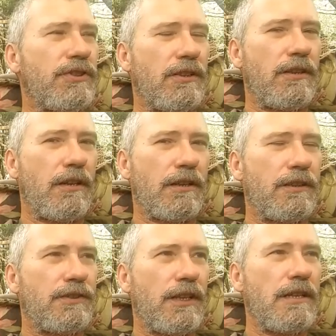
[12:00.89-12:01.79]
your uh,
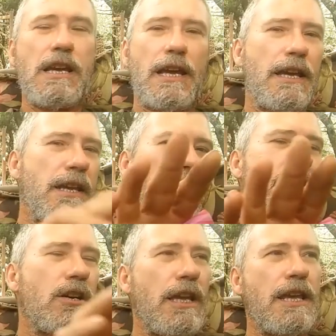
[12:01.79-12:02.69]
consent, and,
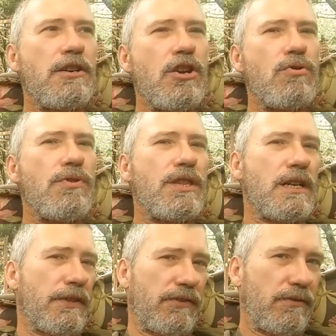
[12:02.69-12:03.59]
and, and know
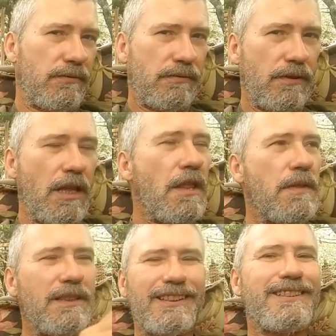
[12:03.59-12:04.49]
this,
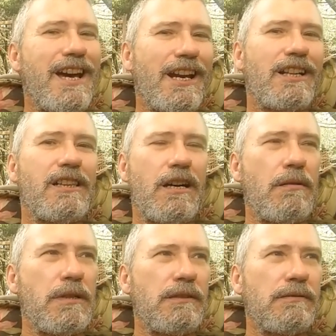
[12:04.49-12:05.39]
this is not a
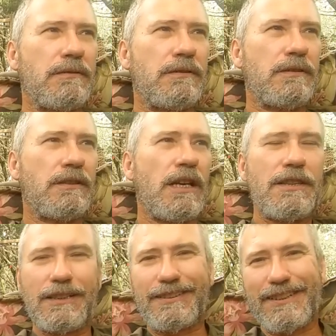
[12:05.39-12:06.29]
club,
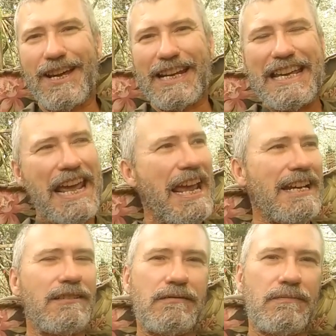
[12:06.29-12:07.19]
this is not a
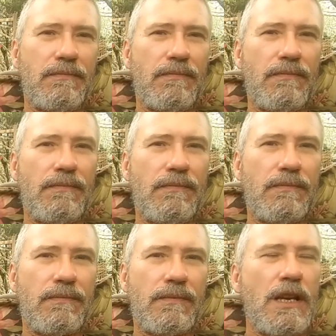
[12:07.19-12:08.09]
gang.
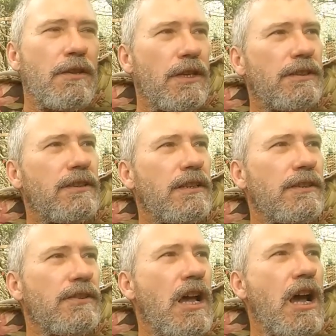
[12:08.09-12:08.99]
This
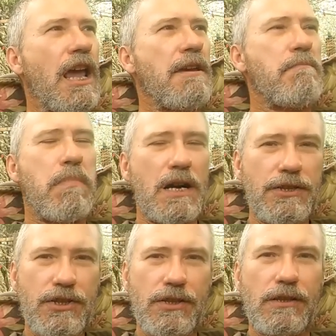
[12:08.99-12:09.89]
is a
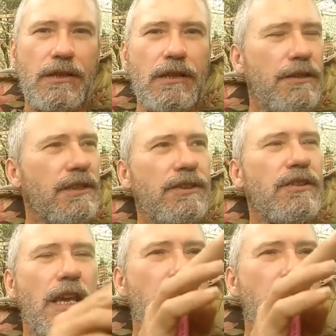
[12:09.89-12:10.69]
bunch, this is